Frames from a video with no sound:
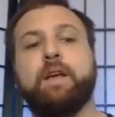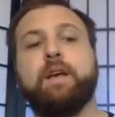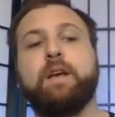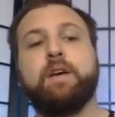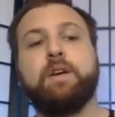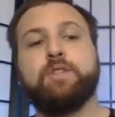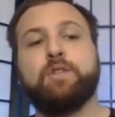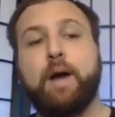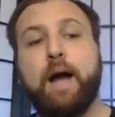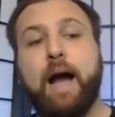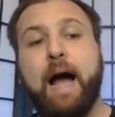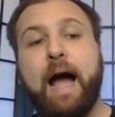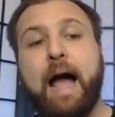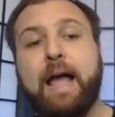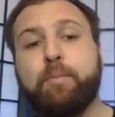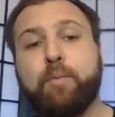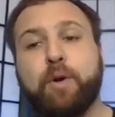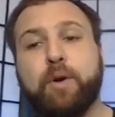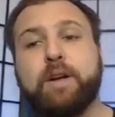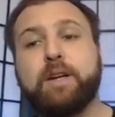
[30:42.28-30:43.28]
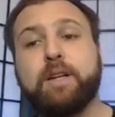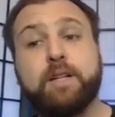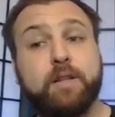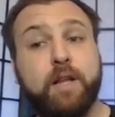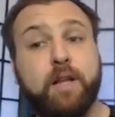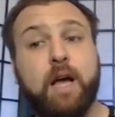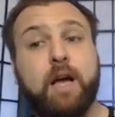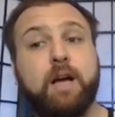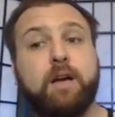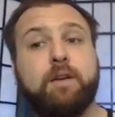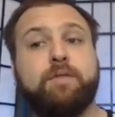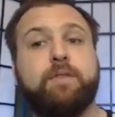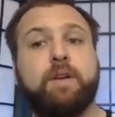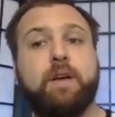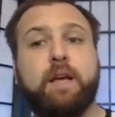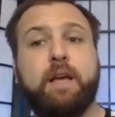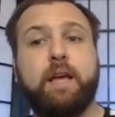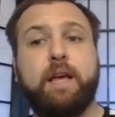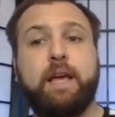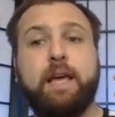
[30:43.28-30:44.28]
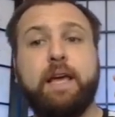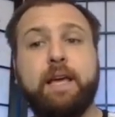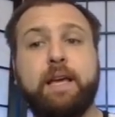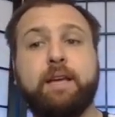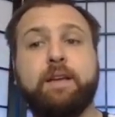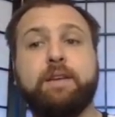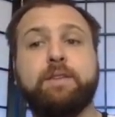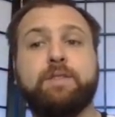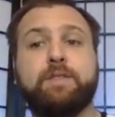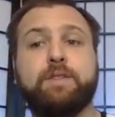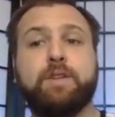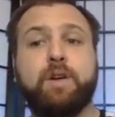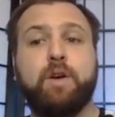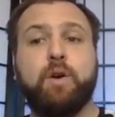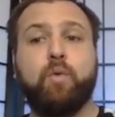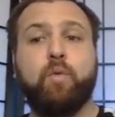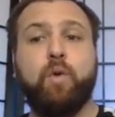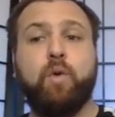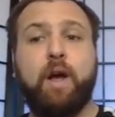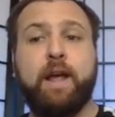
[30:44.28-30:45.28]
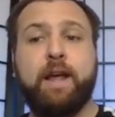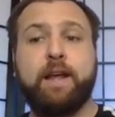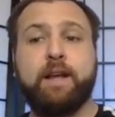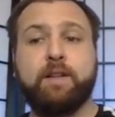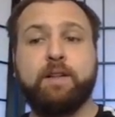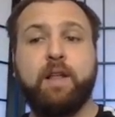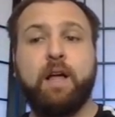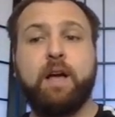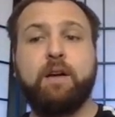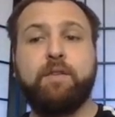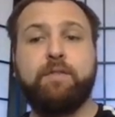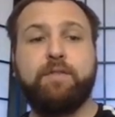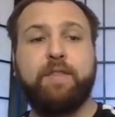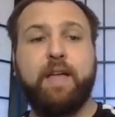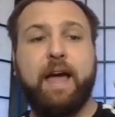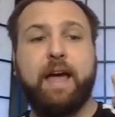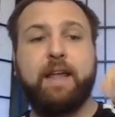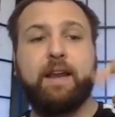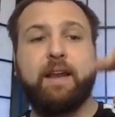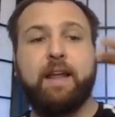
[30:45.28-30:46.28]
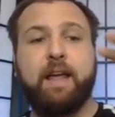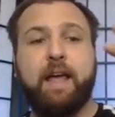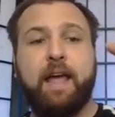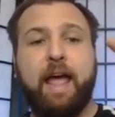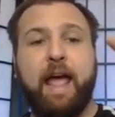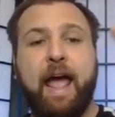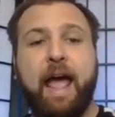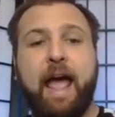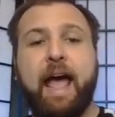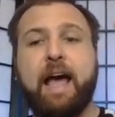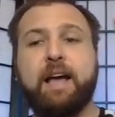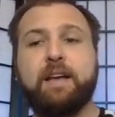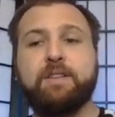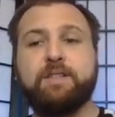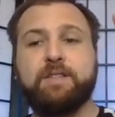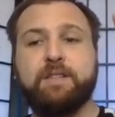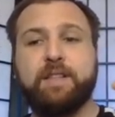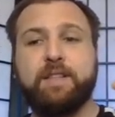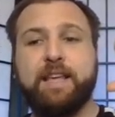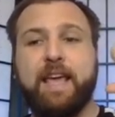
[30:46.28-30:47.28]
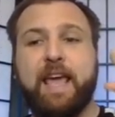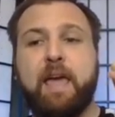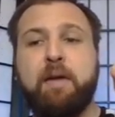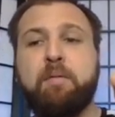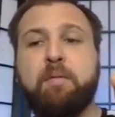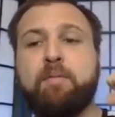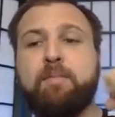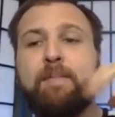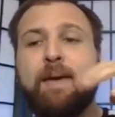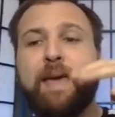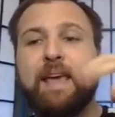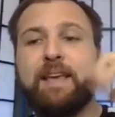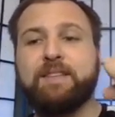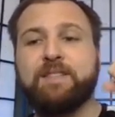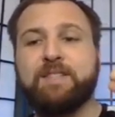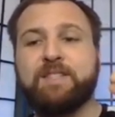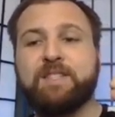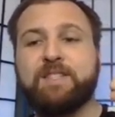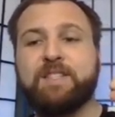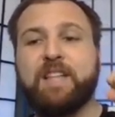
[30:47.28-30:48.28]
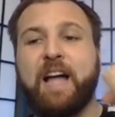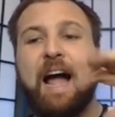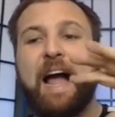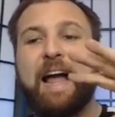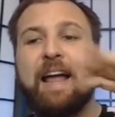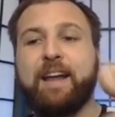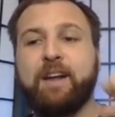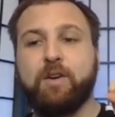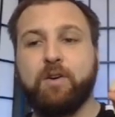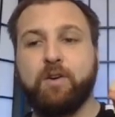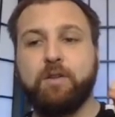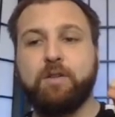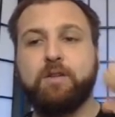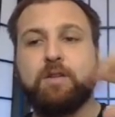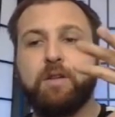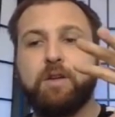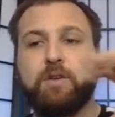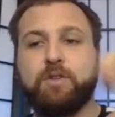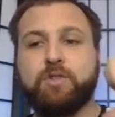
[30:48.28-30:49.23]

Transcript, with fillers: So a hybrid glove is a glove that has the MMA style,